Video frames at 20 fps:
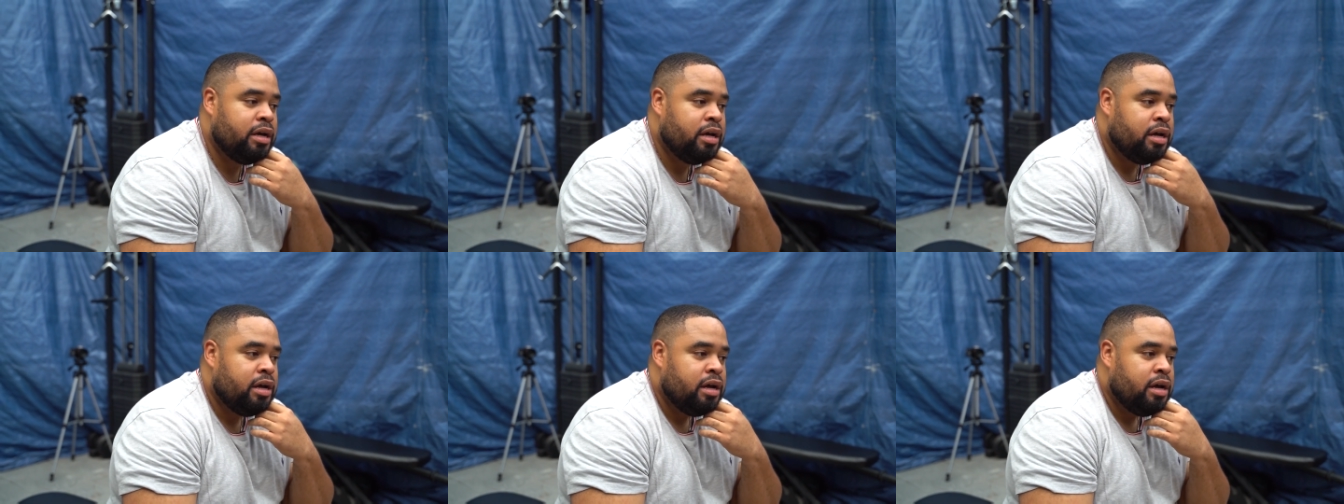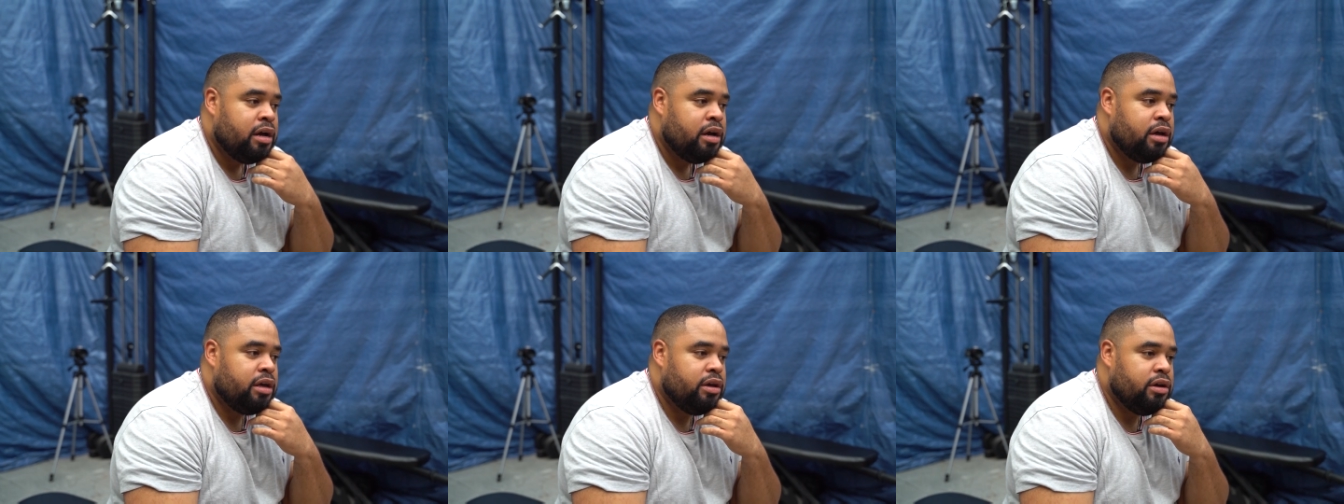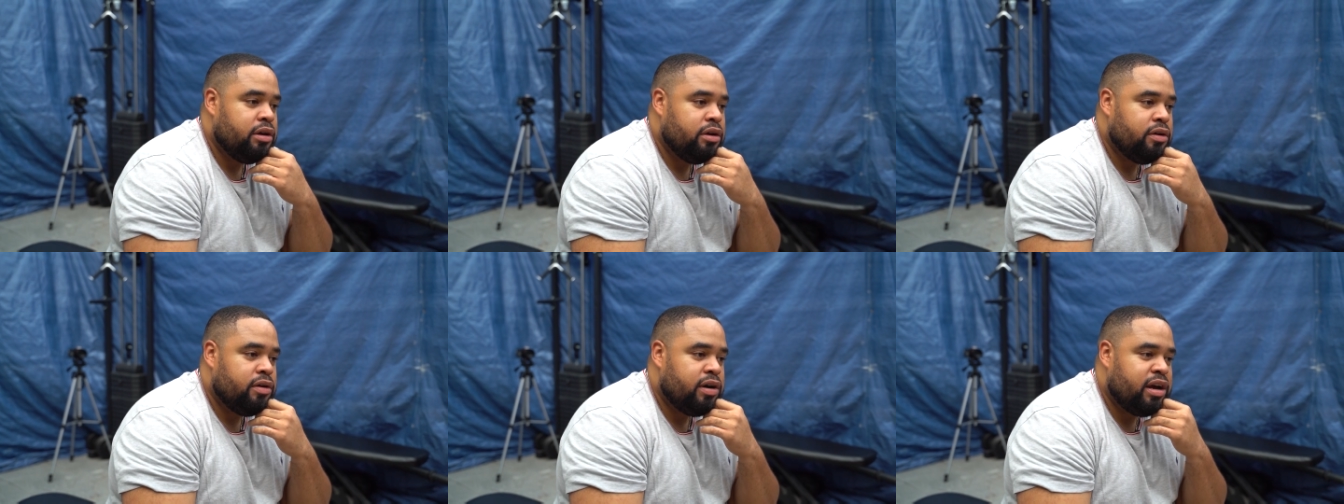Yeah.
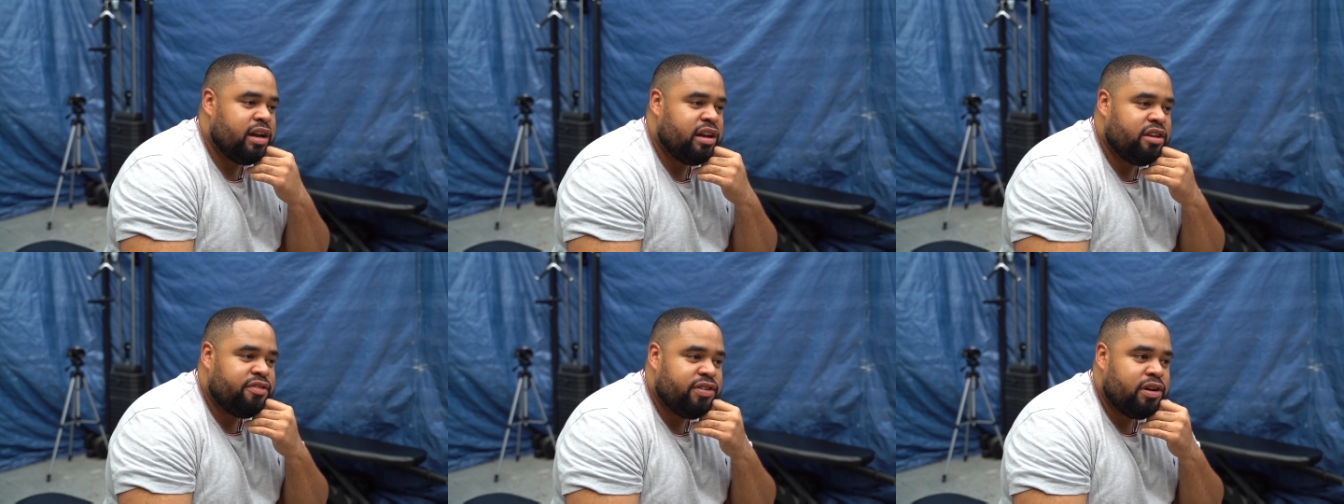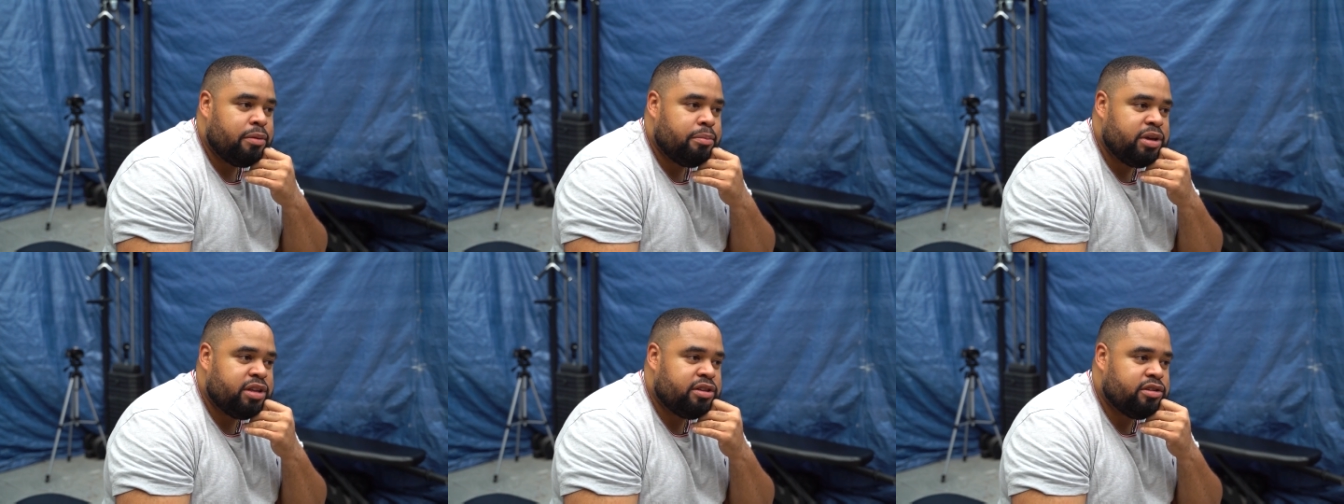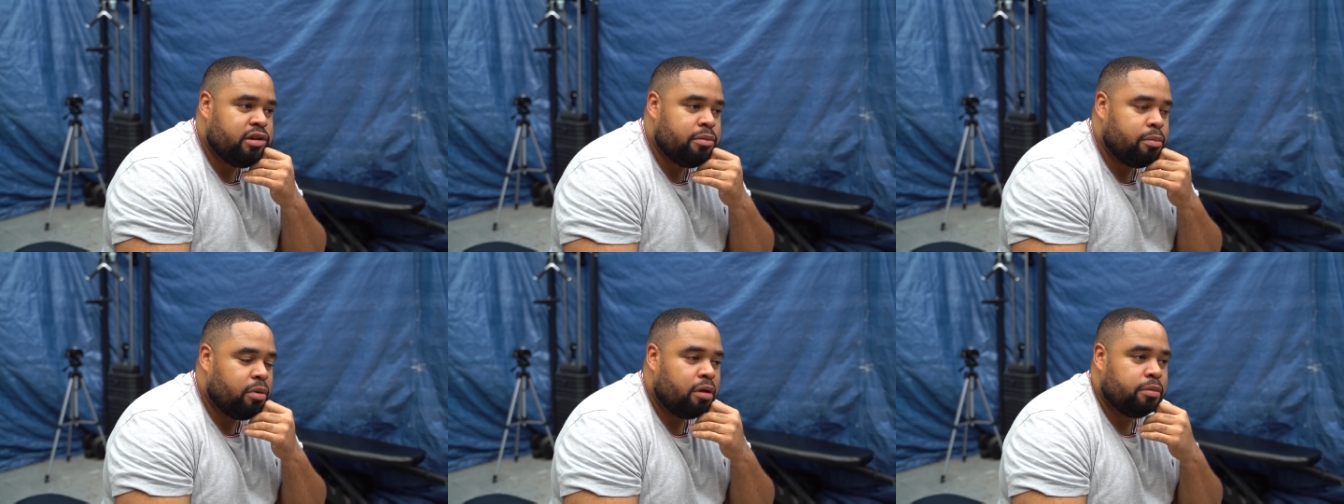You know, and different
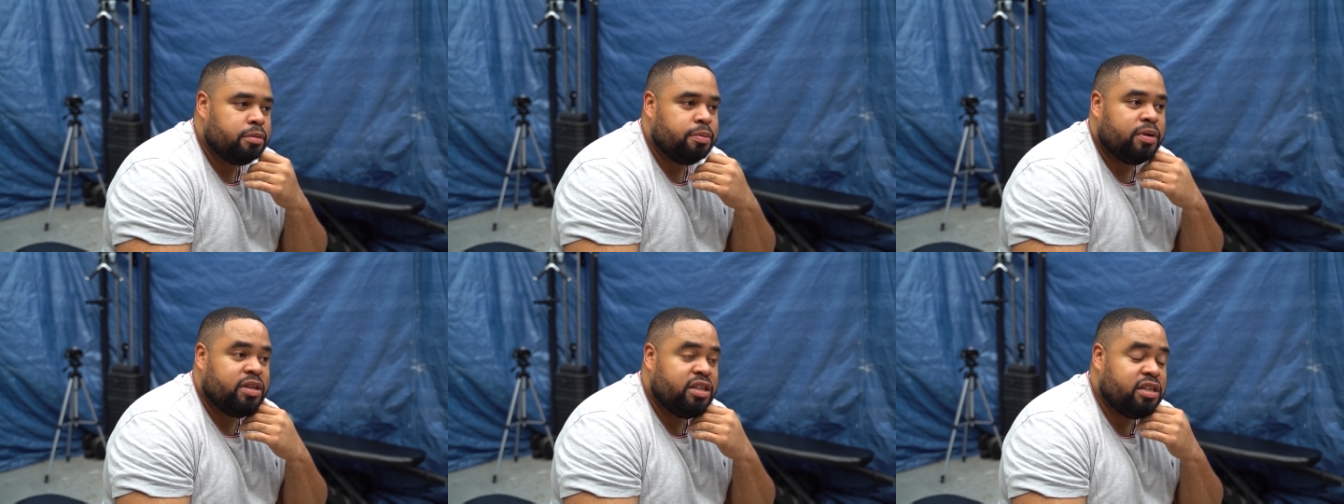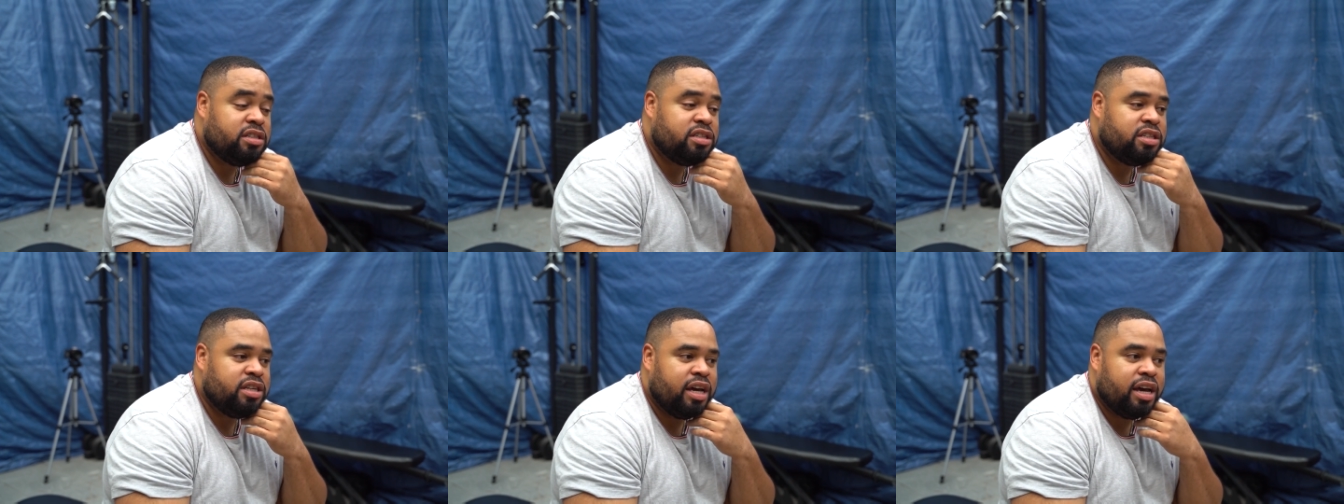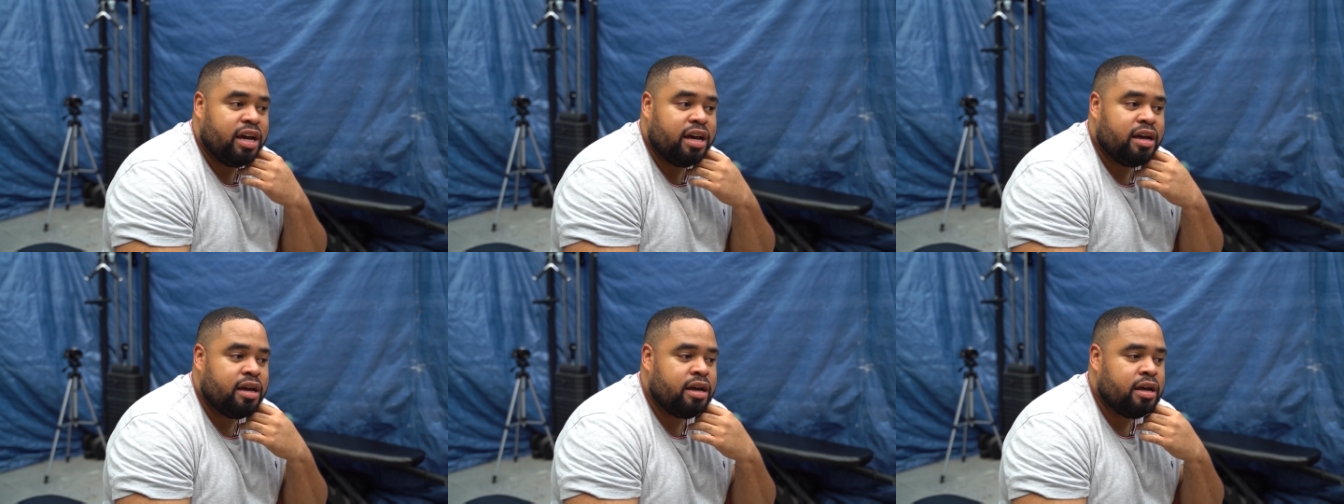bits and bobs. But this
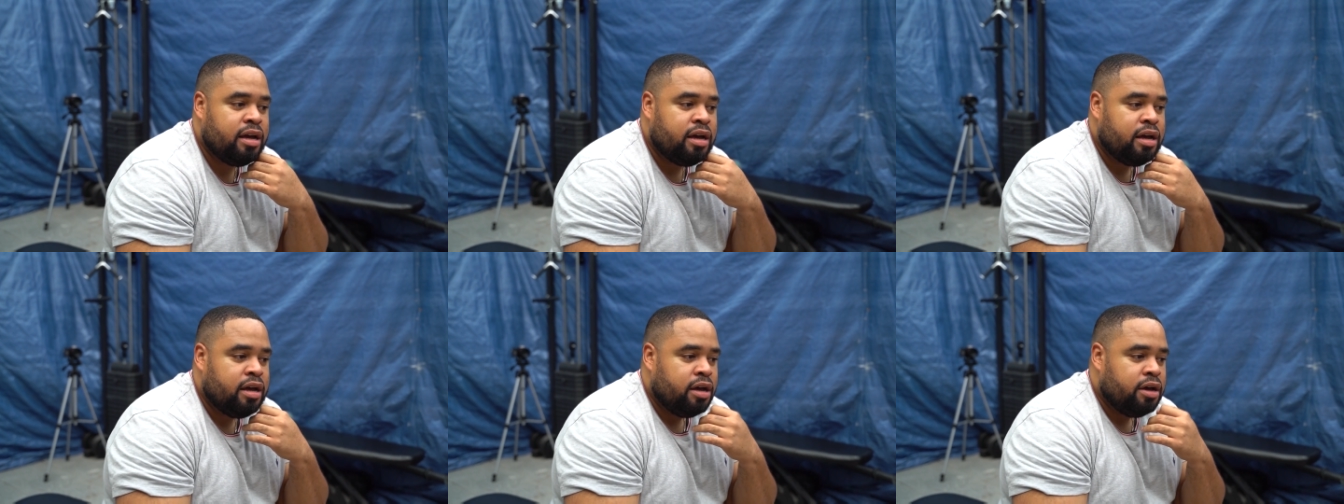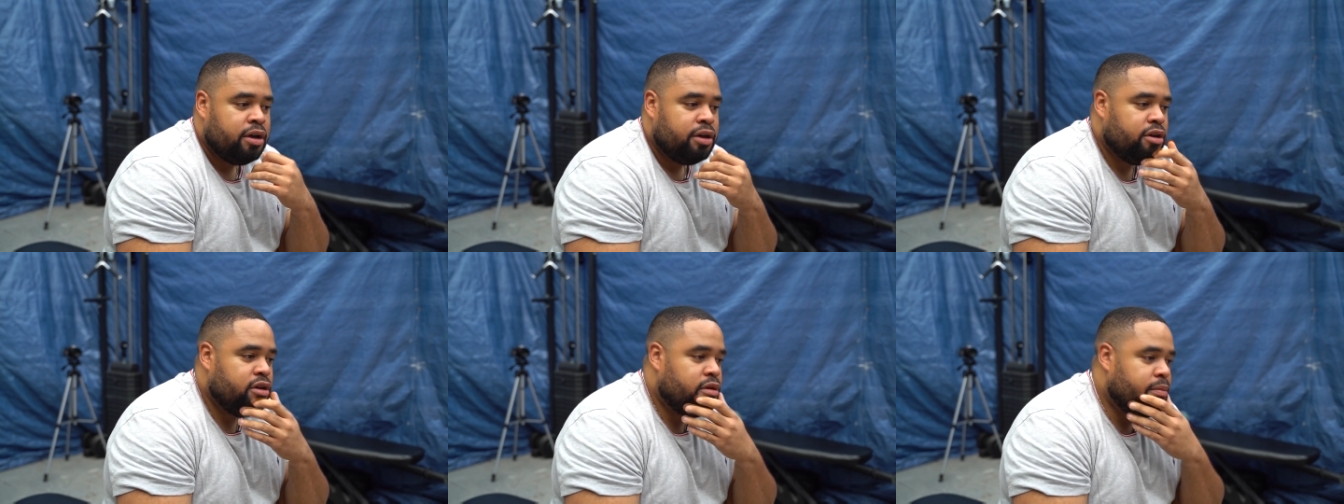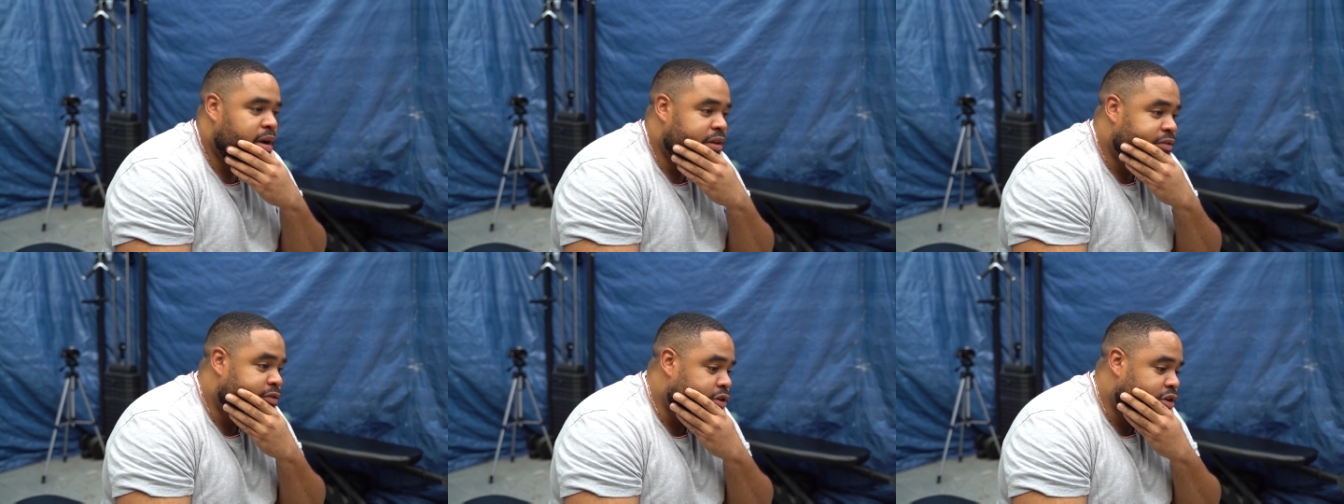year, you know,
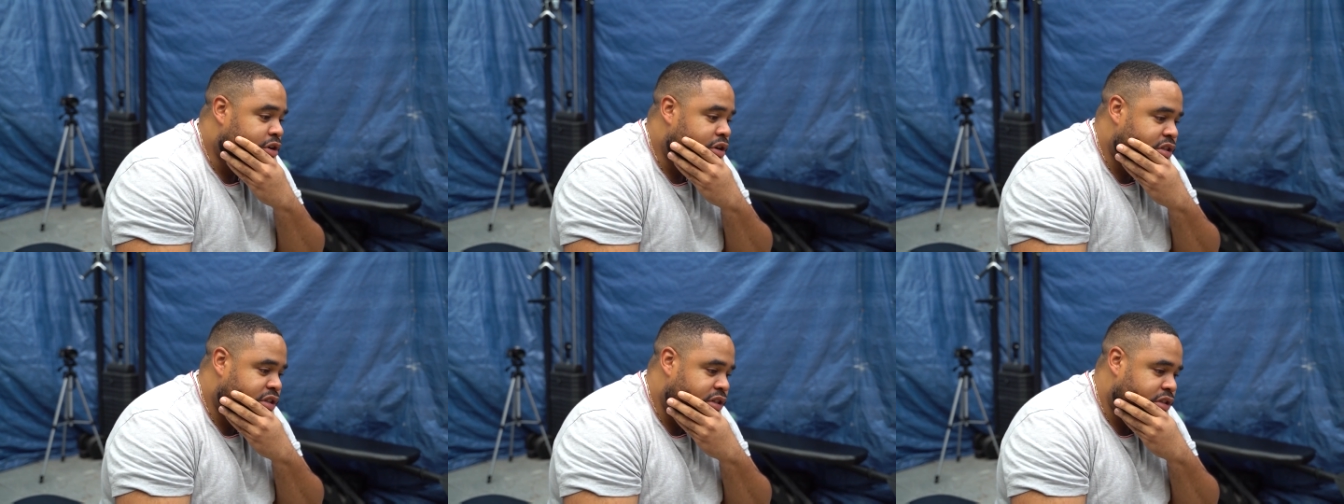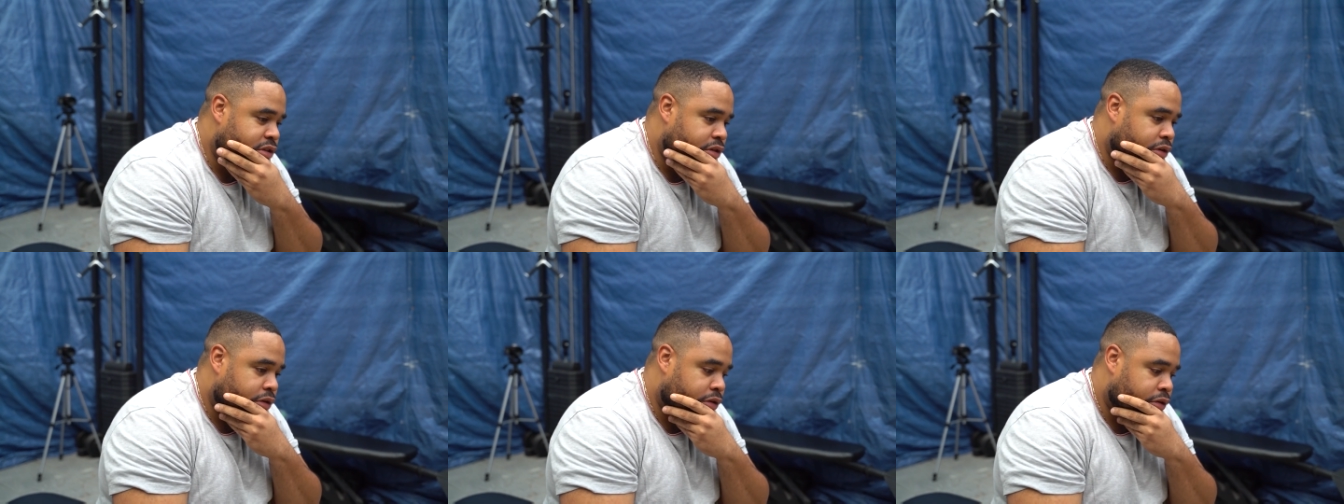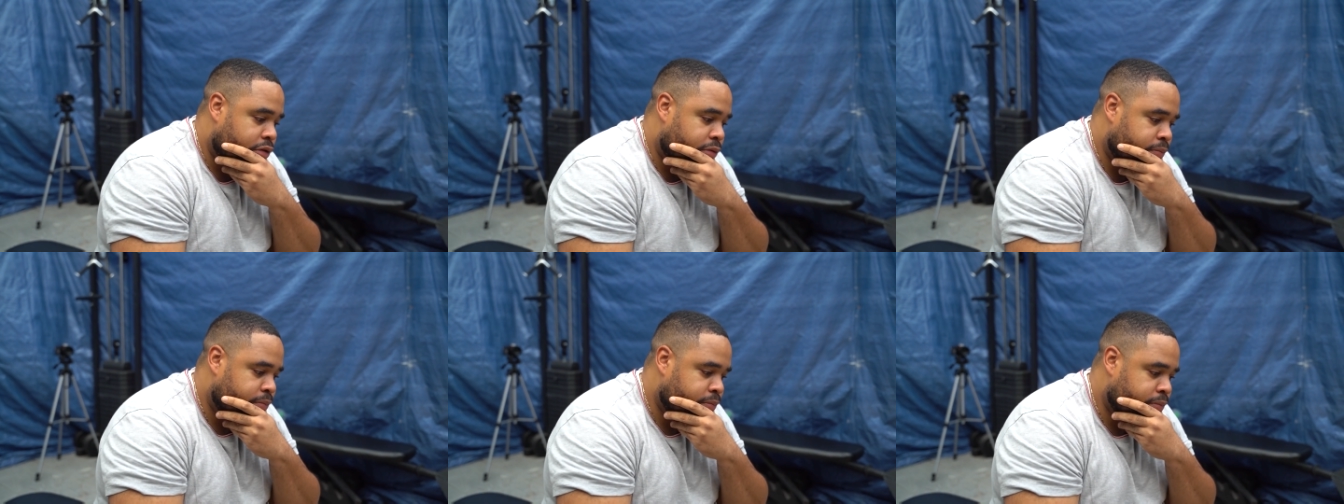my focus is on